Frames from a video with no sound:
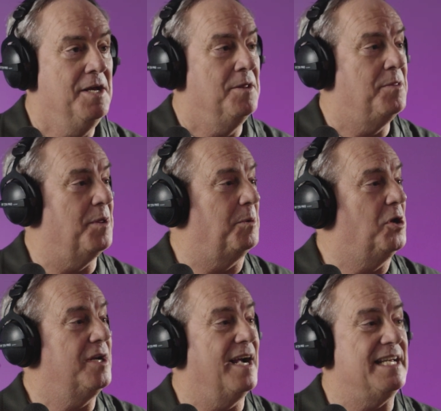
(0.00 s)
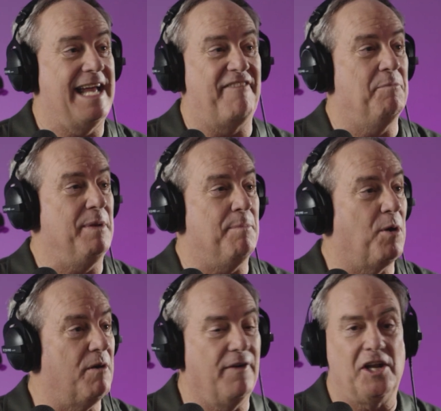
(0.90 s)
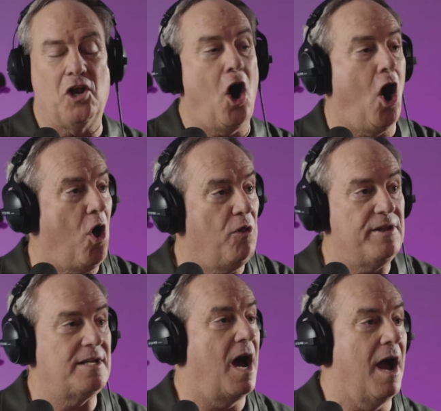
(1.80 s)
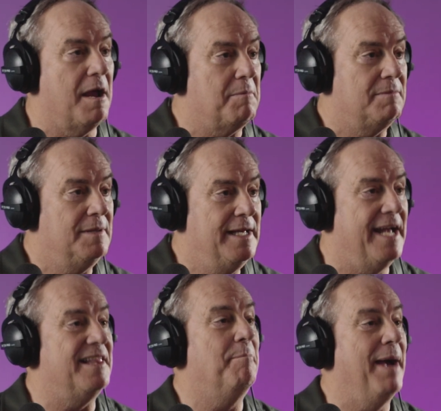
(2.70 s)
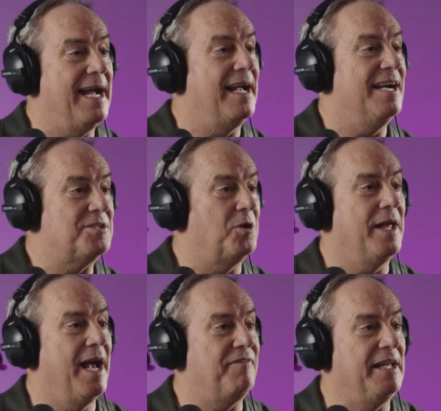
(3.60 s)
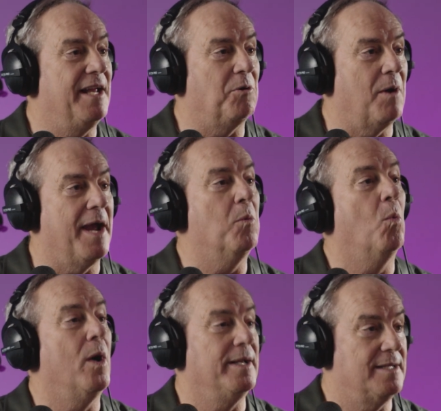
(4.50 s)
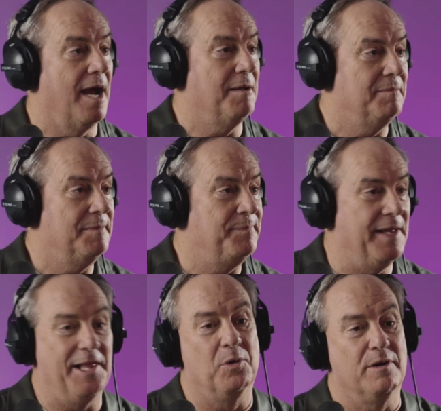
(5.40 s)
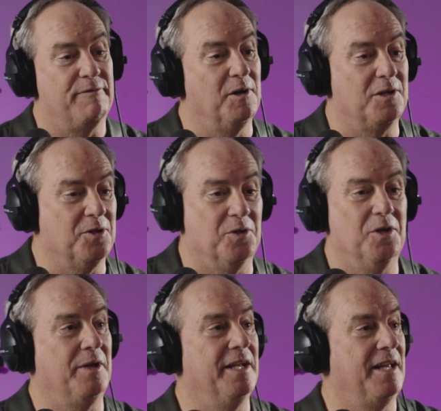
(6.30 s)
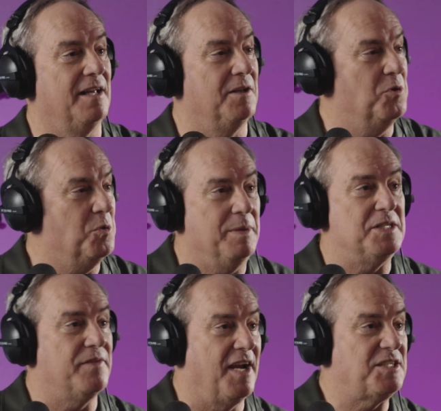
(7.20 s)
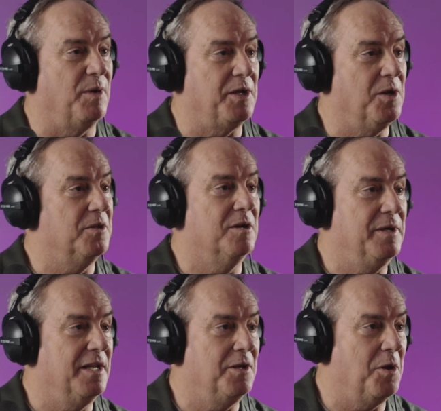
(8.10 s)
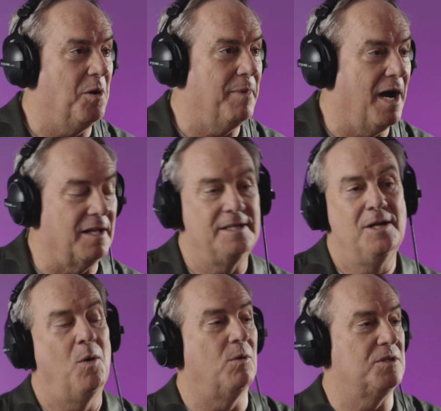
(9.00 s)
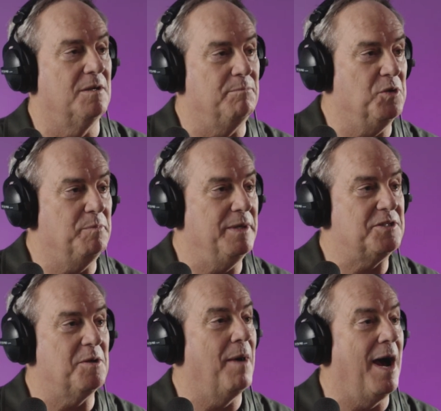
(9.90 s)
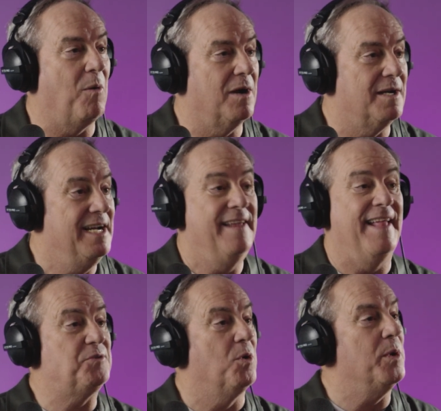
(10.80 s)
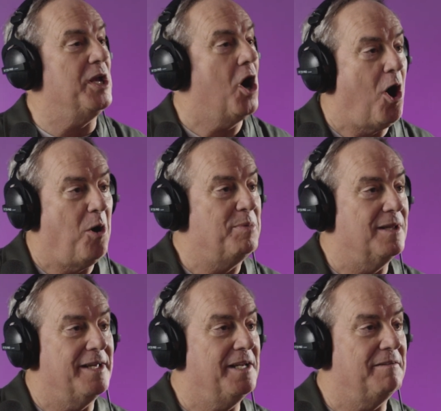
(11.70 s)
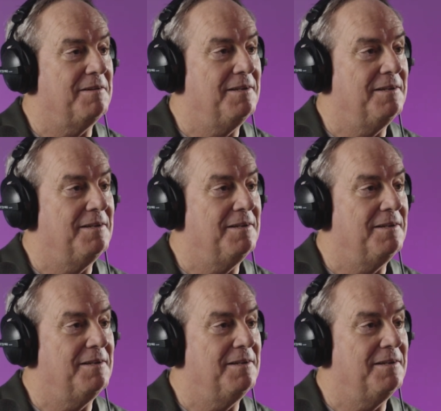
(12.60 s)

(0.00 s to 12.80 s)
the good guys have to be perfect all the time, and the bad guys only have to get it right one time. And they were referring to, getting a new piece of exploit code that we didn't know about or some new piece of malware. That's what we all believed.